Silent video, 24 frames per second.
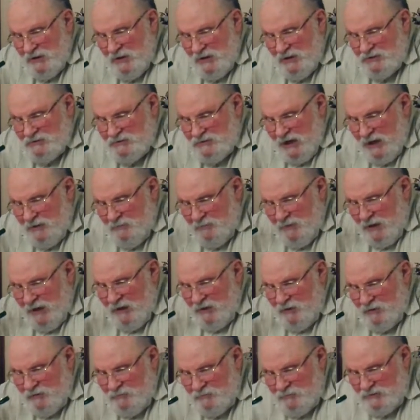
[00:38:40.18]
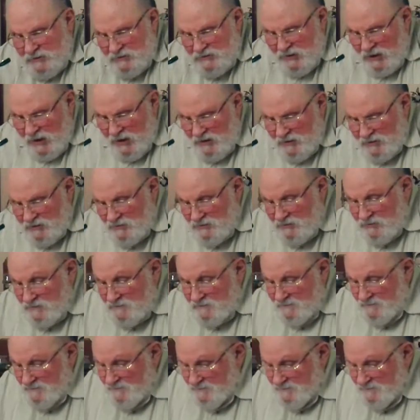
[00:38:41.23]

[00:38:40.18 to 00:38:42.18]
It's not mingled with darkness